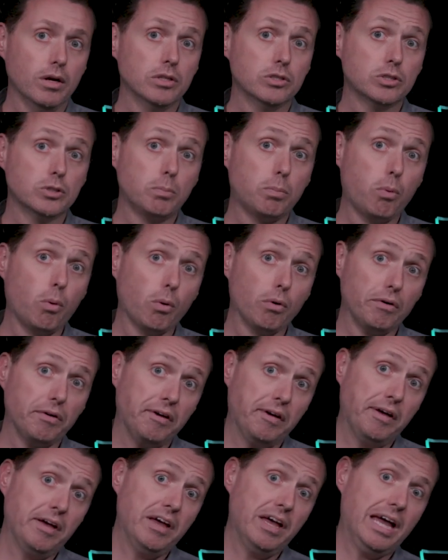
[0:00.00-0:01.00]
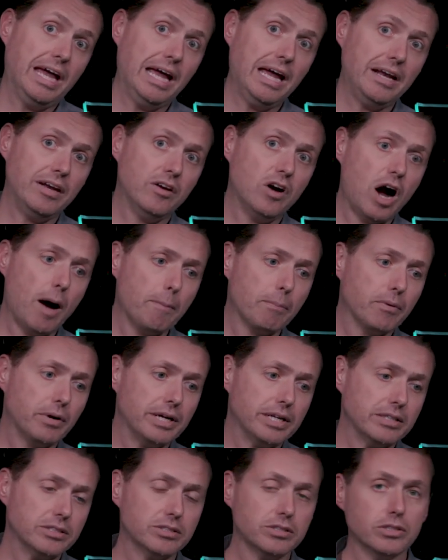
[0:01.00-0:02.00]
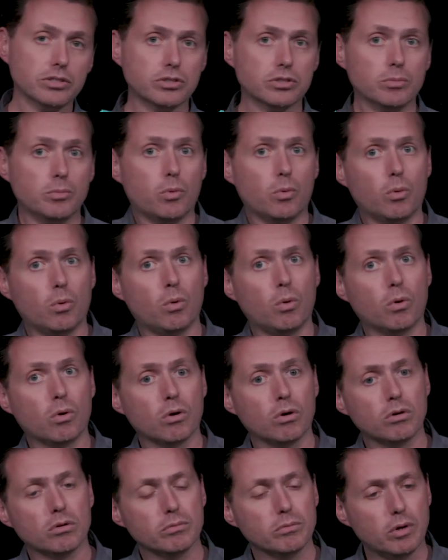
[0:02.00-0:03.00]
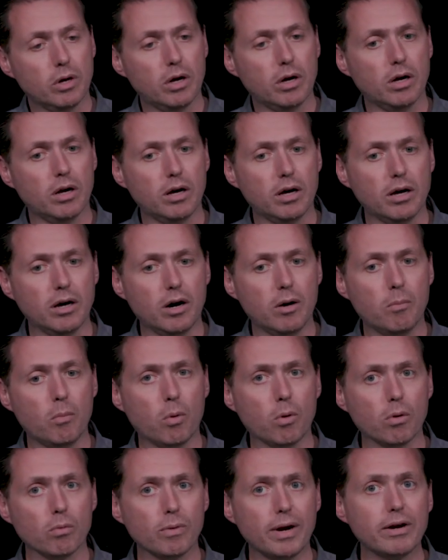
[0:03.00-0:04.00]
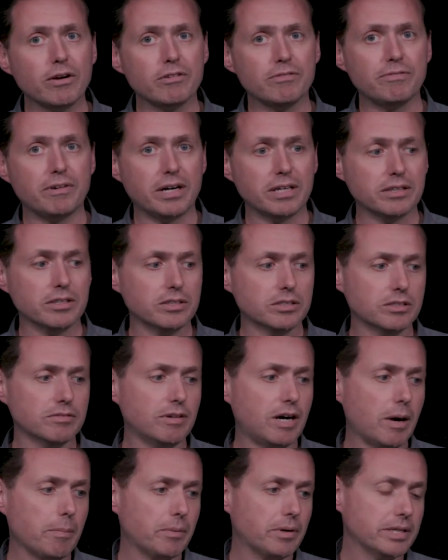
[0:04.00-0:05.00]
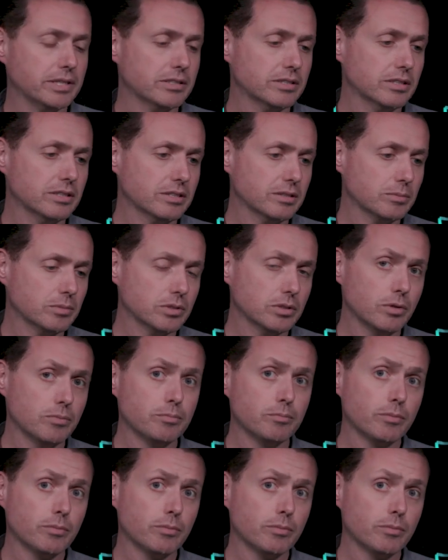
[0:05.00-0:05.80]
support any operating system or a, a more rarefied list of operating systems.